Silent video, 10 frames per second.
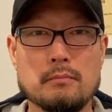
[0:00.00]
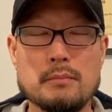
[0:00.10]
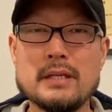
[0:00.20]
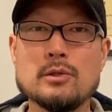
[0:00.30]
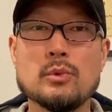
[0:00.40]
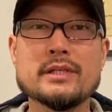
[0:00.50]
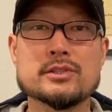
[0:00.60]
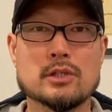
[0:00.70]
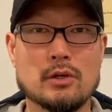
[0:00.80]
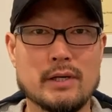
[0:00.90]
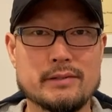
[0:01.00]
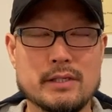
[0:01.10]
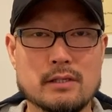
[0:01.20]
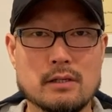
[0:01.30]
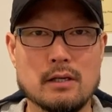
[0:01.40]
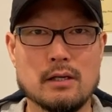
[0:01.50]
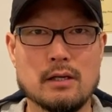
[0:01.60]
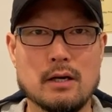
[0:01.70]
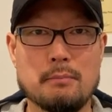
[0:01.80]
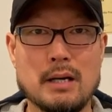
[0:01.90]
many weeks ago, I think,
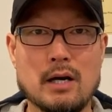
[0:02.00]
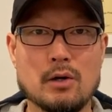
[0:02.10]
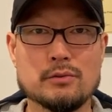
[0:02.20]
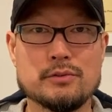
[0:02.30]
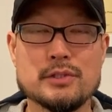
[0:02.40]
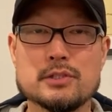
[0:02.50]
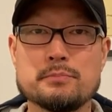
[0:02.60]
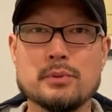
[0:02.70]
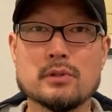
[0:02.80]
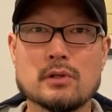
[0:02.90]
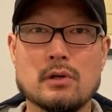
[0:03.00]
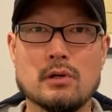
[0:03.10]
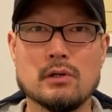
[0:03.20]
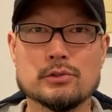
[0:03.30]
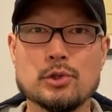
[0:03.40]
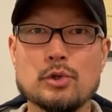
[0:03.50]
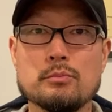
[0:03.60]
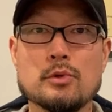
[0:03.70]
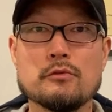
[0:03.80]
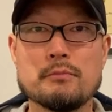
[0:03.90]
about this book called Who
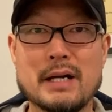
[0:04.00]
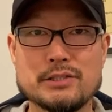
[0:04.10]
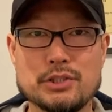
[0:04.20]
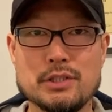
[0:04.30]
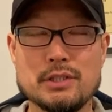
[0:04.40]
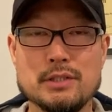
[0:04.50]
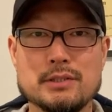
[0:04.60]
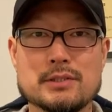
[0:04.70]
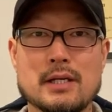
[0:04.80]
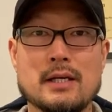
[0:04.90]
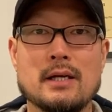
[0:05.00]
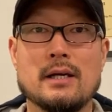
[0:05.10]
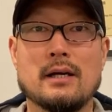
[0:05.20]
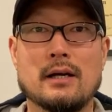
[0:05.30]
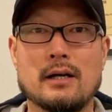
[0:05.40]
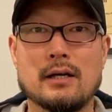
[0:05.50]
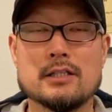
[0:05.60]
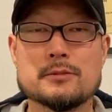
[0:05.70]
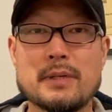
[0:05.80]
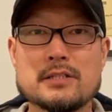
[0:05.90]
Moved My Cheese.
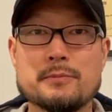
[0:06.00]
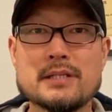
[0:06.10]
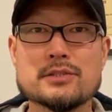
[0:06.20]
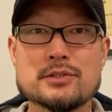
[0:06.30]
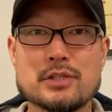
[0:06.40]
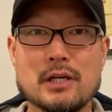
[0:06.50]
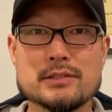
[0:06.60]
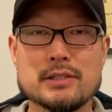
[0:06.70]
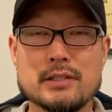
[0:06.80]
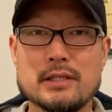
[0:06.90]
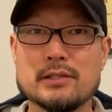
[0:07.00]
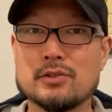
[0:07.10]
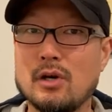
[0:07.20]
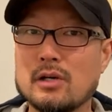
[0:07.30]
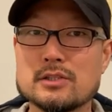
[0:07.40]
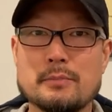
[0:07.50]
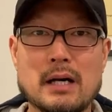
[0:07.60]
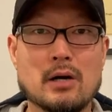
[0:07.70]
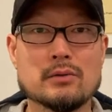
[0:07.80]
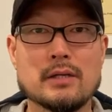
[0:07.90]
It's by Spencer Johnson, and it talks
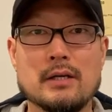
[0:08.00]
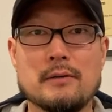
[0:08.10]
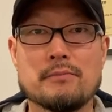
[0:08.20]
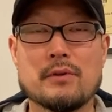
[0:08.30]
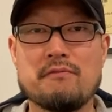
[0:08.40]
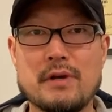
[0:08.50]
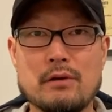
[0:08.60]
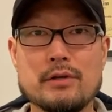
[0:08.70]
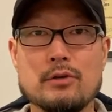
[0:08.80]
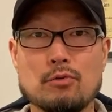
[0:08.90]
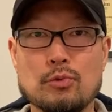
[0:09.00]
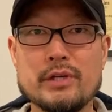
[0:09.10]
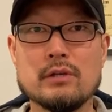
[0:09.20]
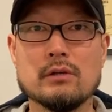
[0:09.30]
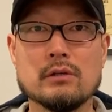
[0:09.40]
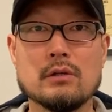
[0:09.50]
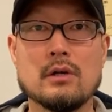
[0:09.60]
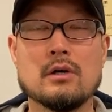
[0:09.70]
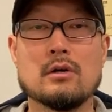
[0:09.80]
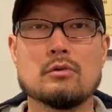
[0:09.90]
about the very real
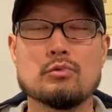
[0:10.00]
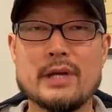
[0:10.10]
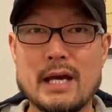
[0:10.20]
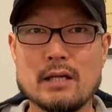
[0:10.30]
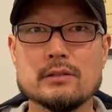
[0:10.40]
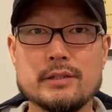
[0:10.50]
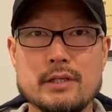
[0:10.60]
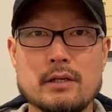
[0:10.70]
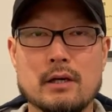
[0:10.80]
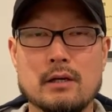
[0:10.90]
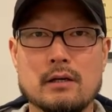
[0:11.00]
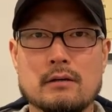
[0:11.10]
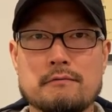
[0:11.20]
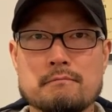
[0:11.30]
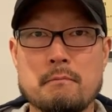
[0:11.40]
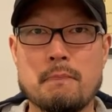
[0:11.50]
reality of